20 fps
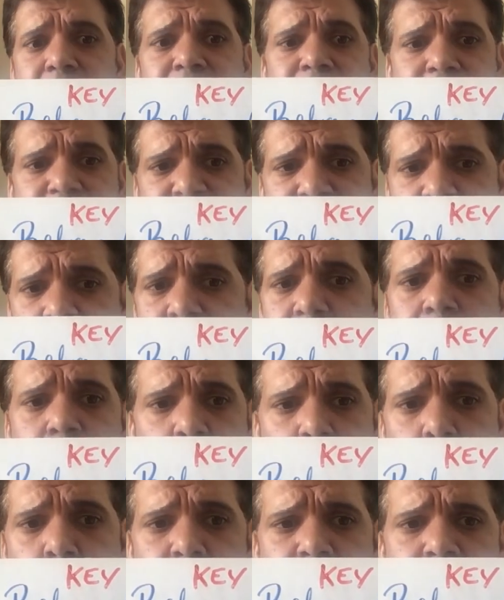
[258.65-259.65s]
The second
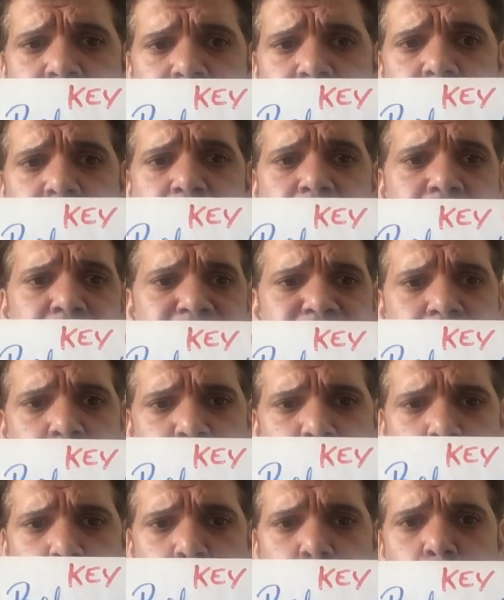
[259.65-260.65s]
point is the
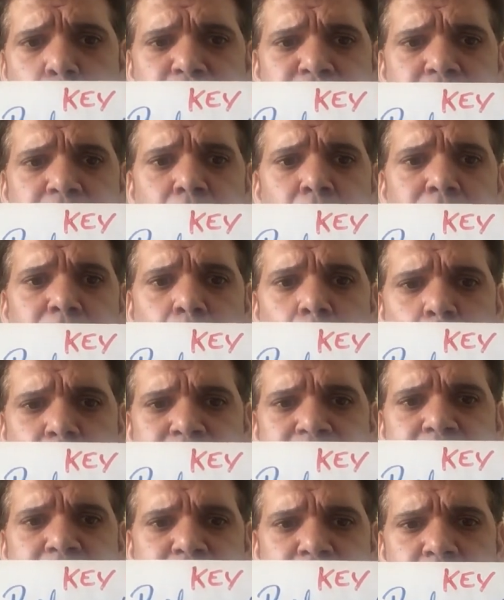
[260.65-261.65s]
proportion of
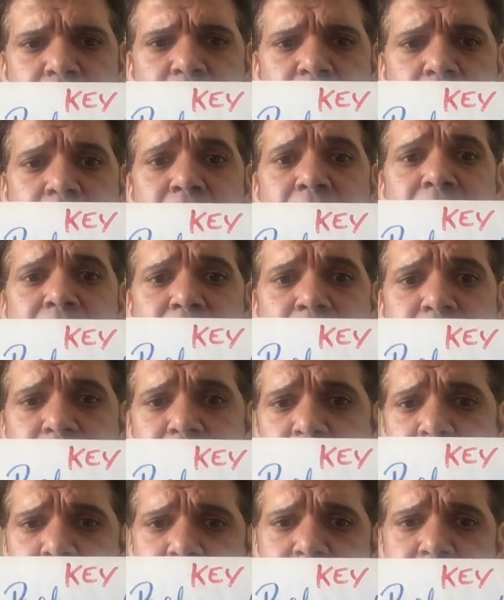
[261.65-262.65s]
oxygen
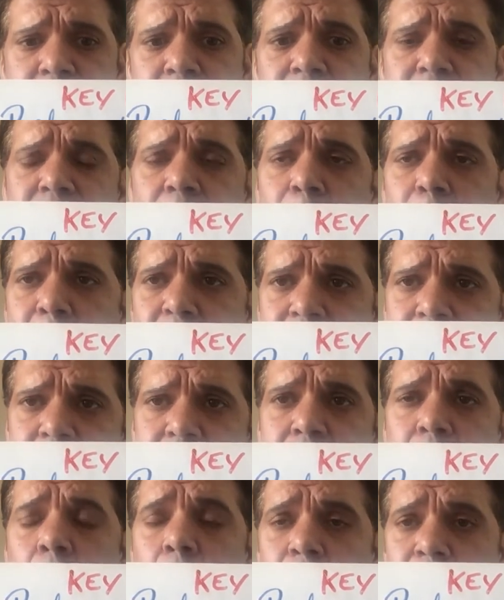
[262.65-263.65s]
need
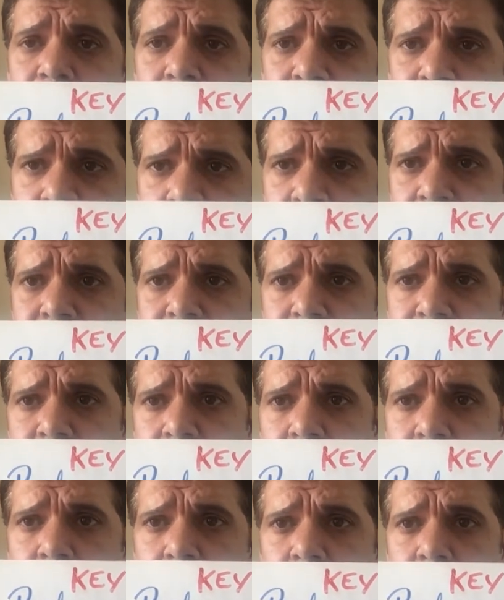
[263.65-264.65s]
depends on the gas,
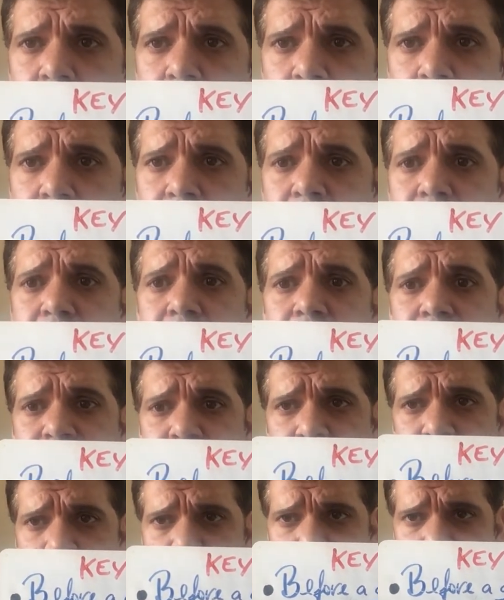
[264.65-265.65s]
right? So
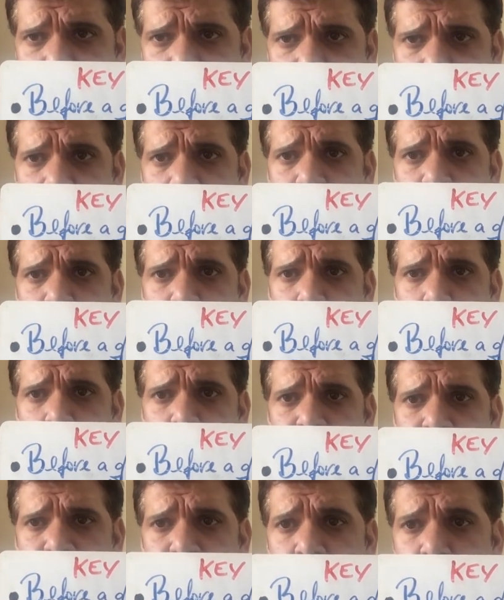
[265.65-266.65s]
that's the second
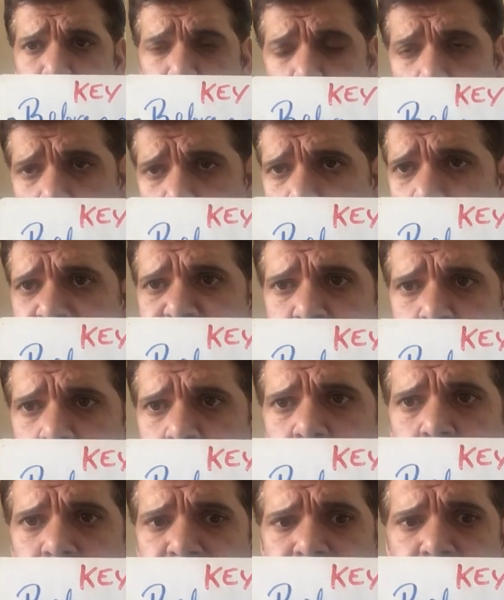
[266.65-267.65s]
point. So always
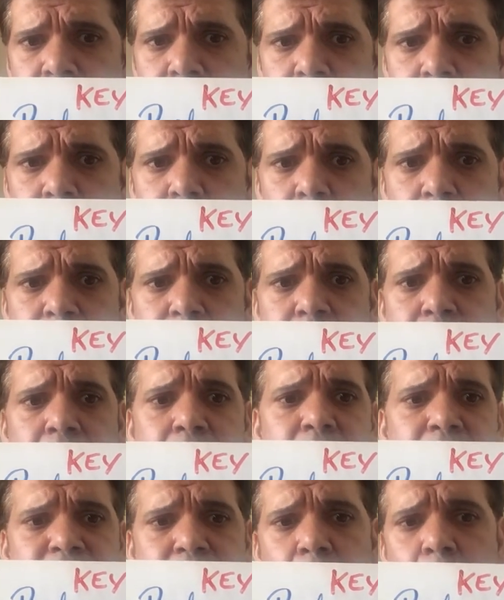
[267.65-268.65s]
remember that, right?
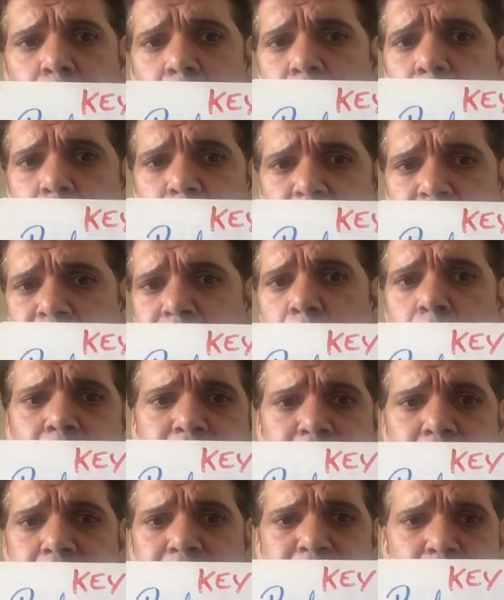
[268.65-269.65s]
So before a
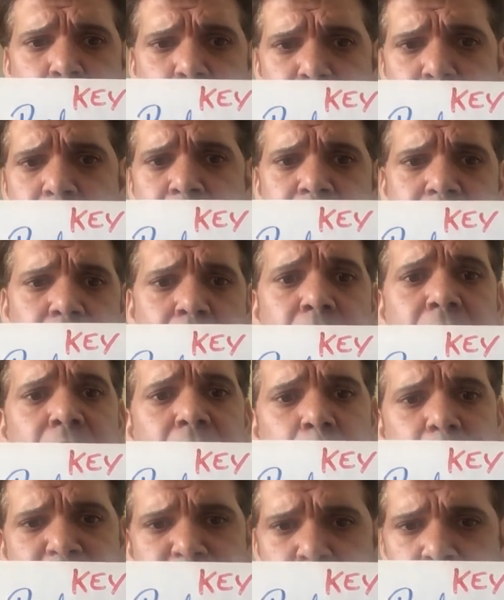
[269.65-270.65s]
gas burn,
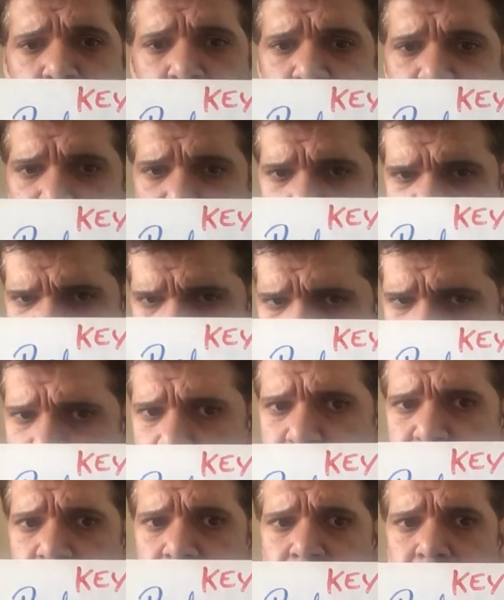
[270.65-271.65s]
it must be mixed with
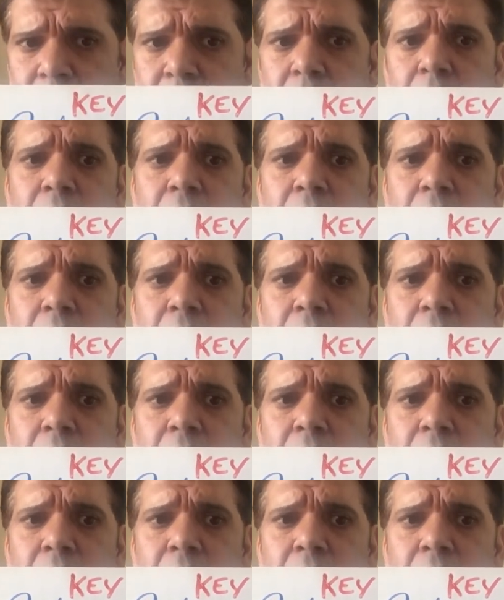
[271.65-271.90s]
oxygen.